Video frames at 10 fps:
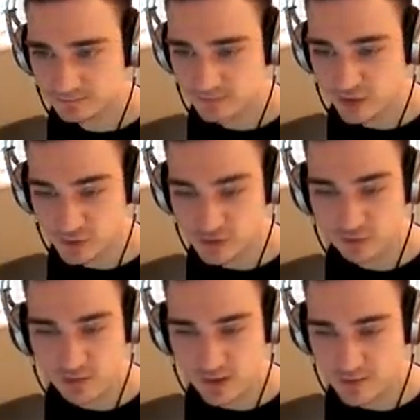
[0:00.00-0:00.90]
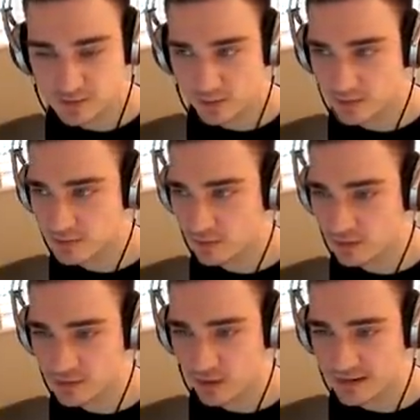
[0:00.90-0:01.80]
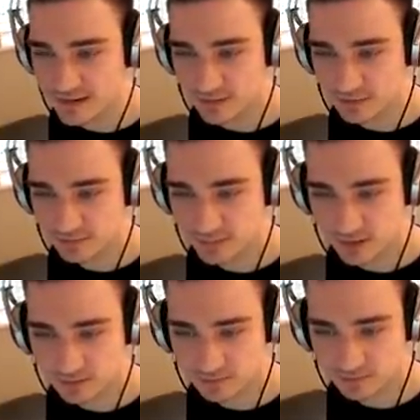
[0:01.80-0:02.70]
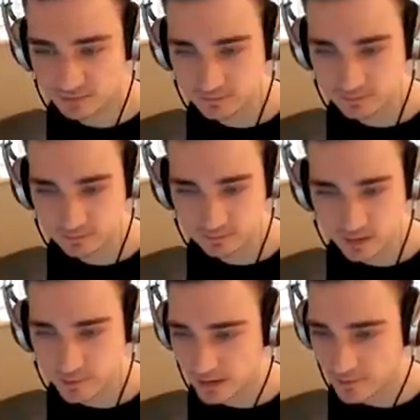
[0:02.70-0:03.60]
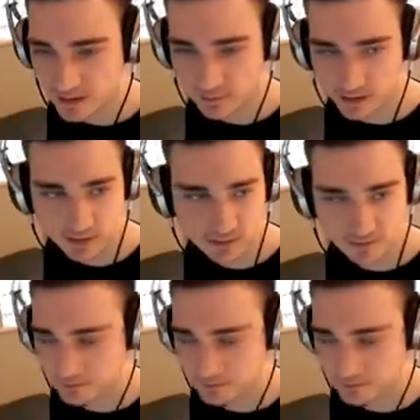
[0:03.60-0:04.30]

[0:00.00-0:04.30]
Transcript: I just 3-bet him as well. It's not ideal, but I mean, get me in, bitch.